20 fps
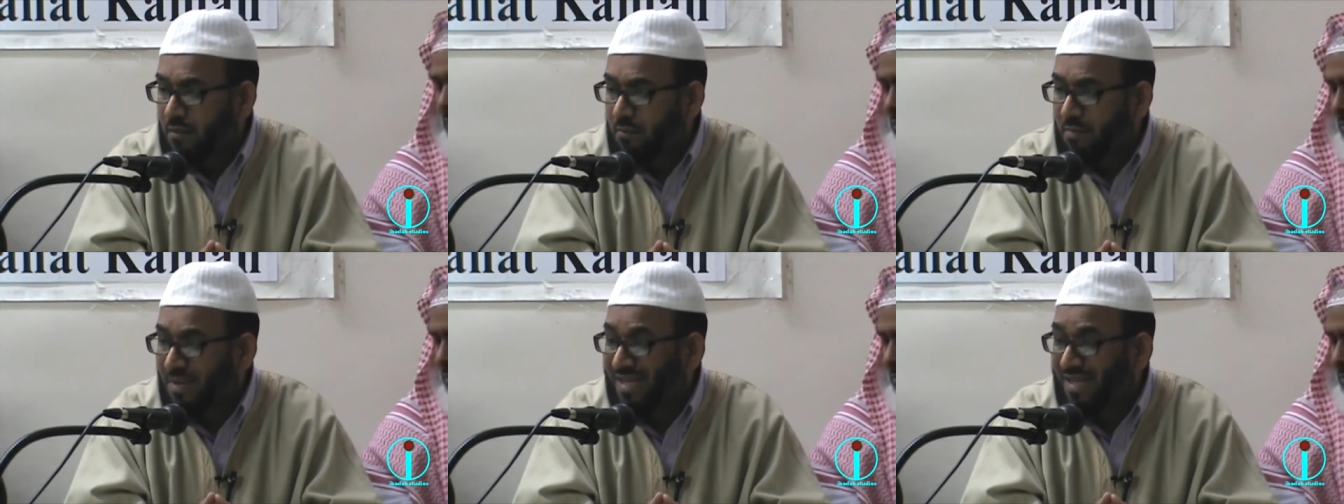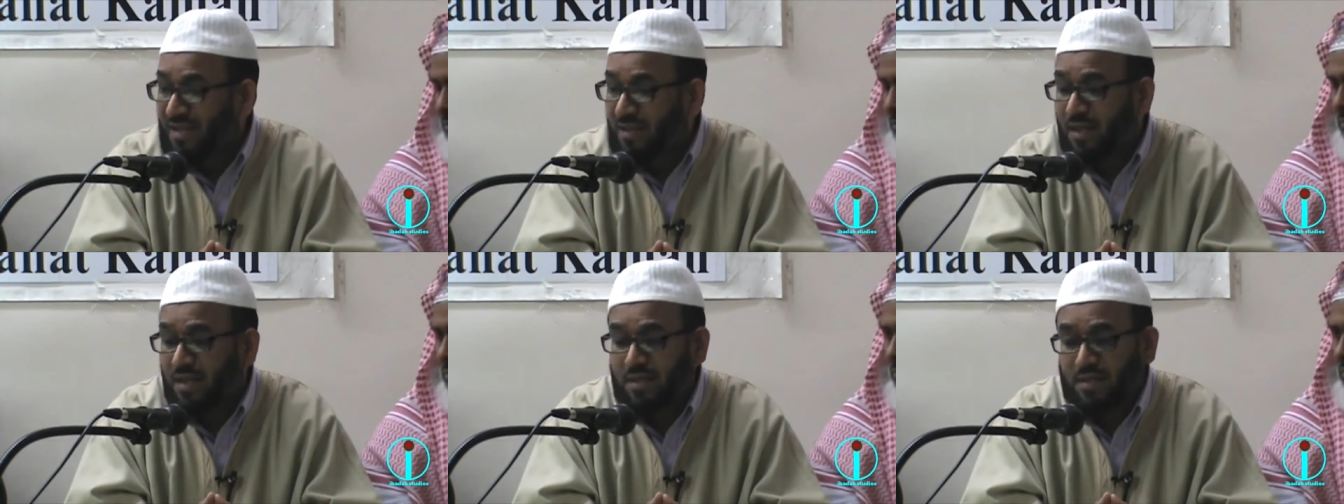
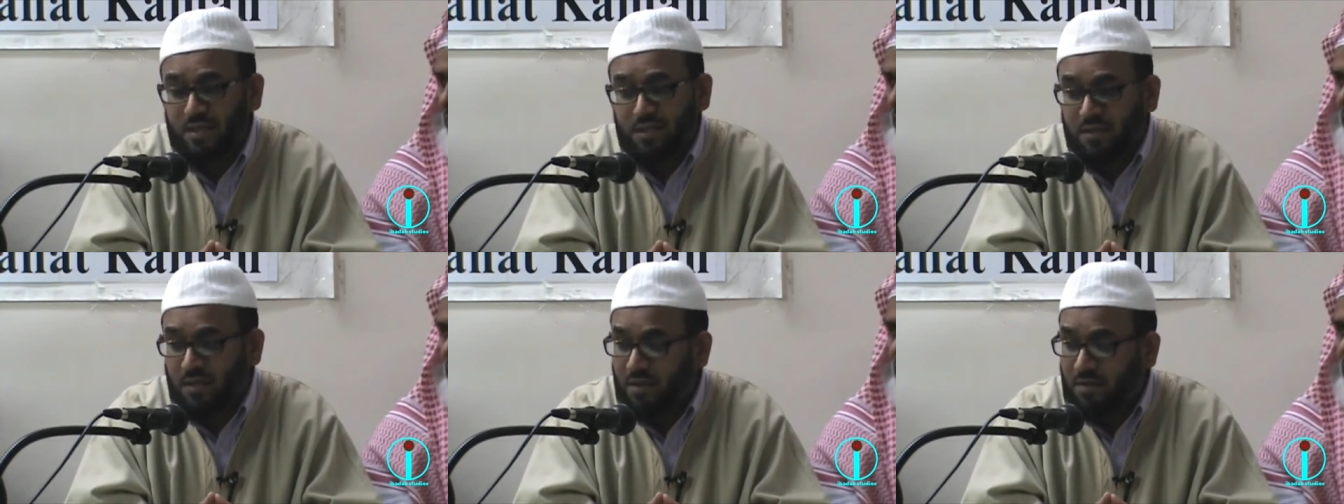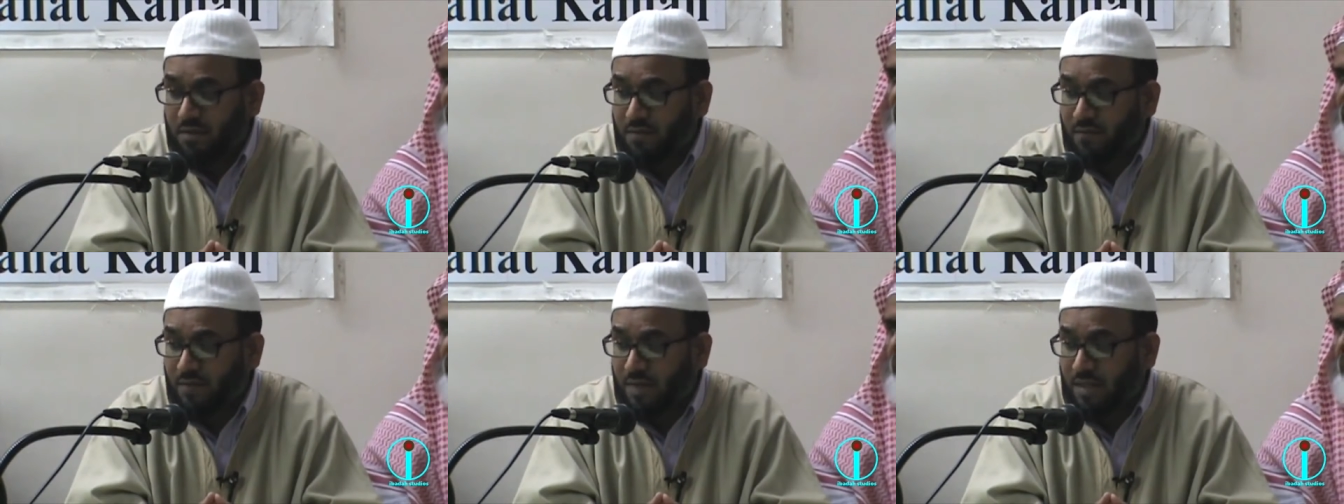But Allah did
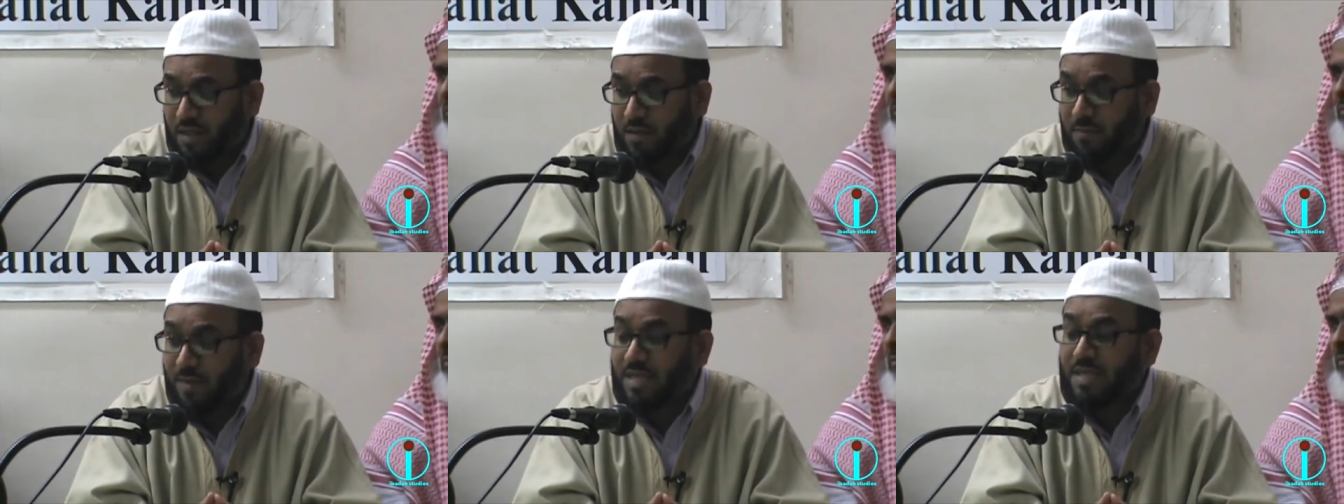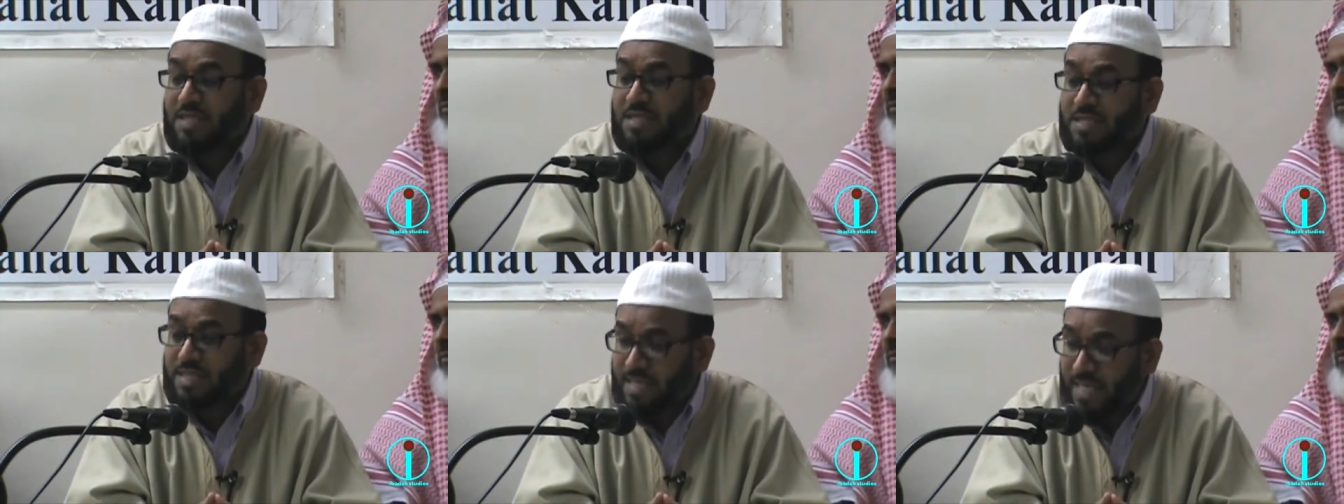not reveal that. But
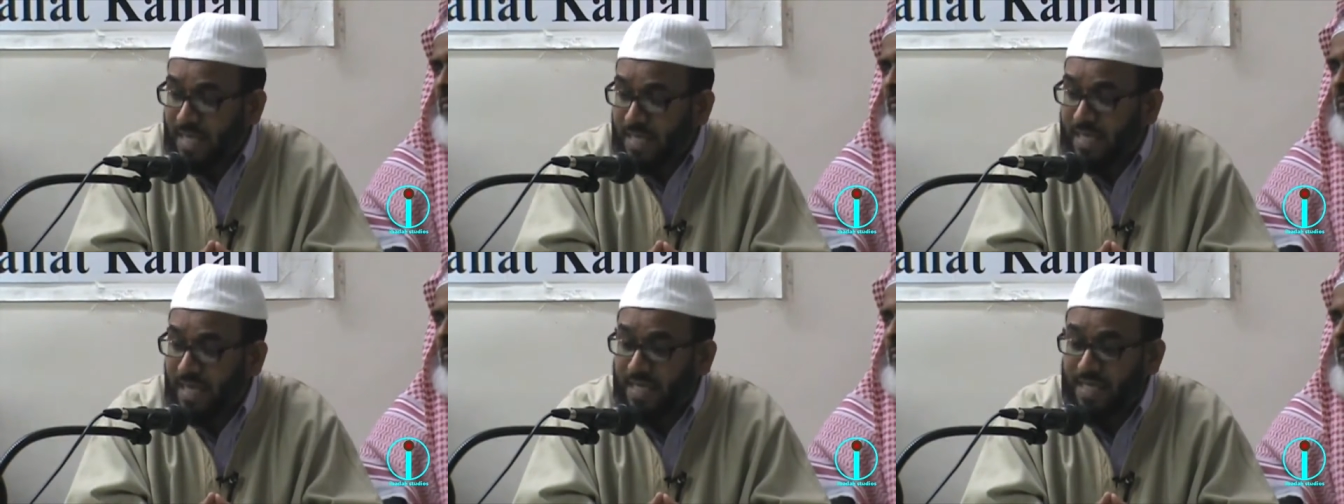He said,